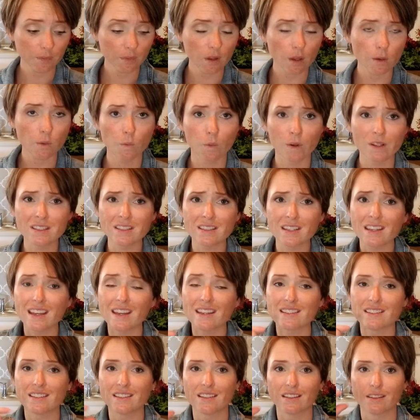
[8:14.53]
Once they get
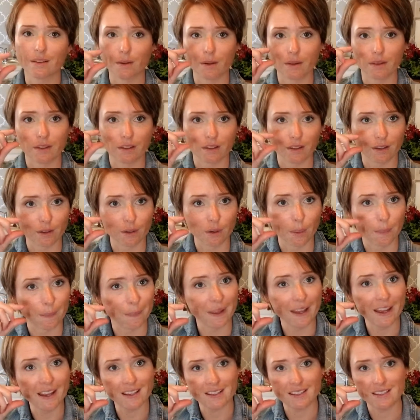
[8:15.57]
to the little
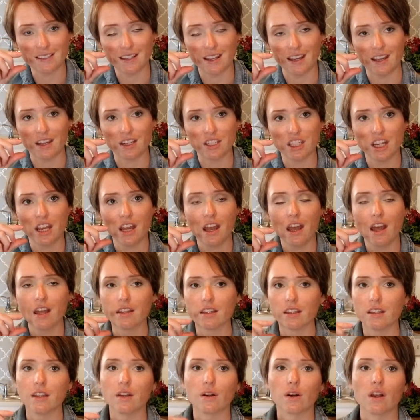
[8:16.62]
plant stage,
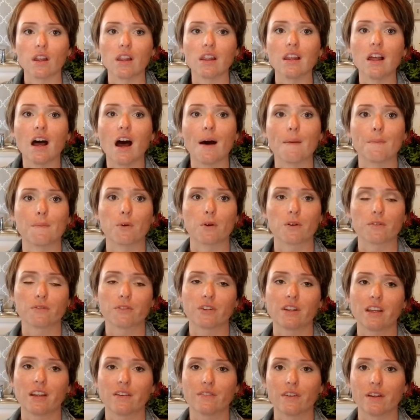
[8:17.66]
then they're a lot more
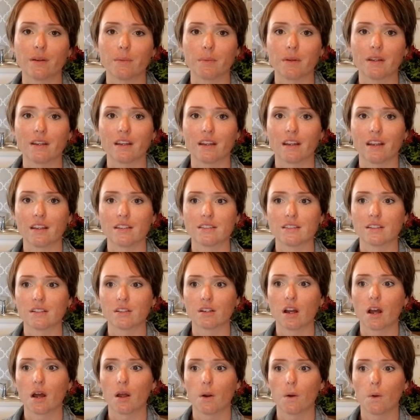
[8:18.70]
forgiving, because they're
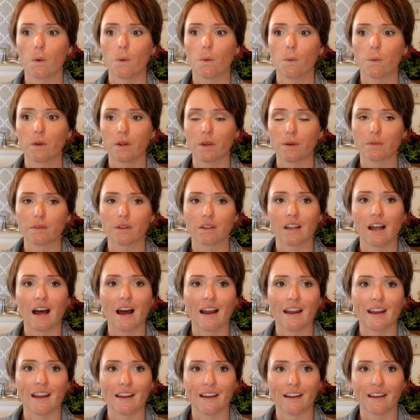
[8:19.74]
not only
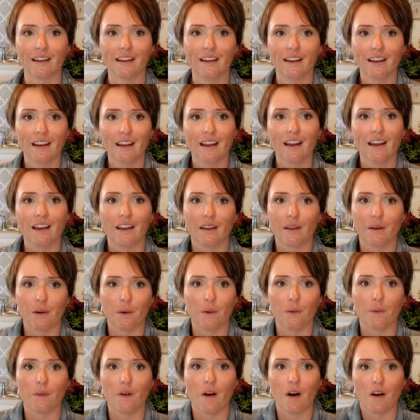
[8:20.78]
relying,
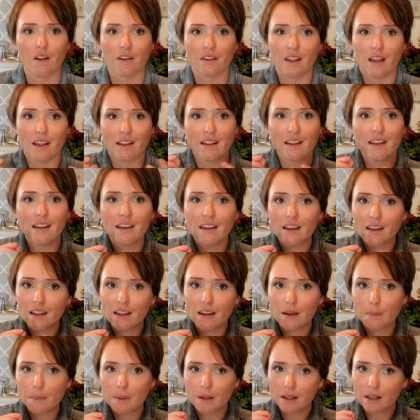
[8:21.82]
on that itty
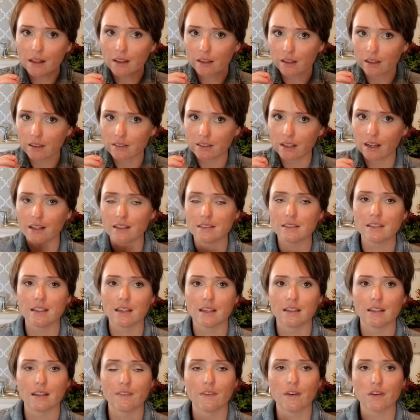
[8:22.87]
bitty little tiny
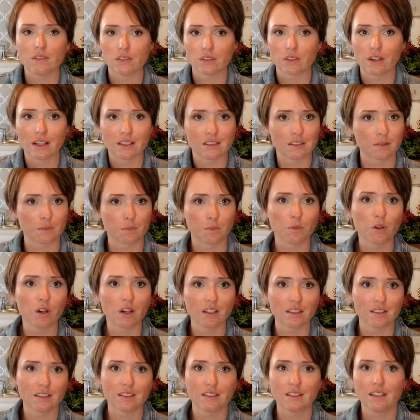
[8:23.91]
seed. They've also got some
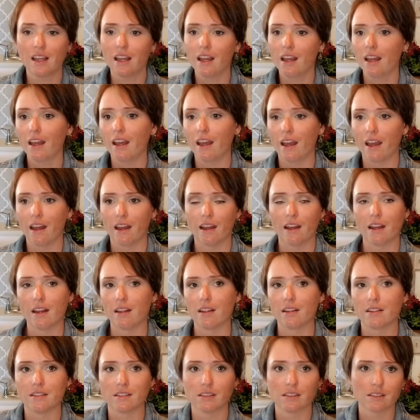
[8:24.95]
roots
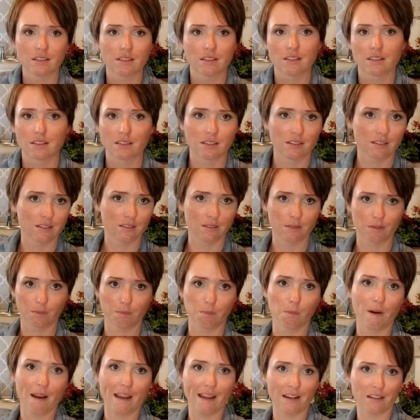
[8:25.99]
and
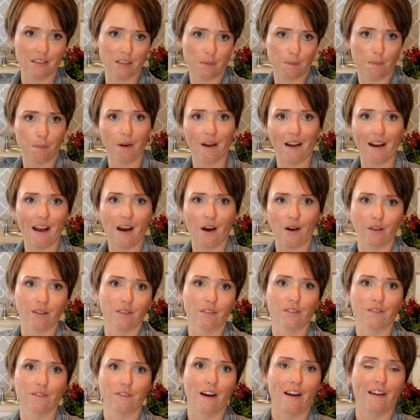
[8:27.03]
way to spread out
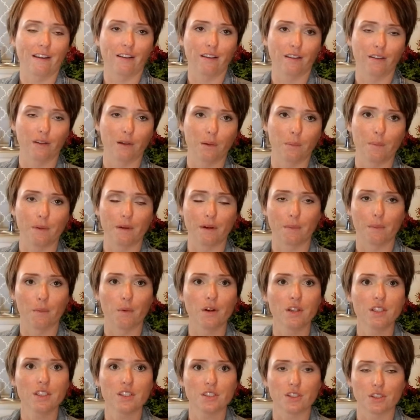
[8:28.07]
and find a little bit of
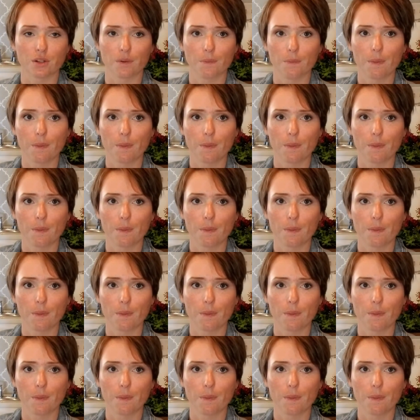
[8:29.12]
moisture.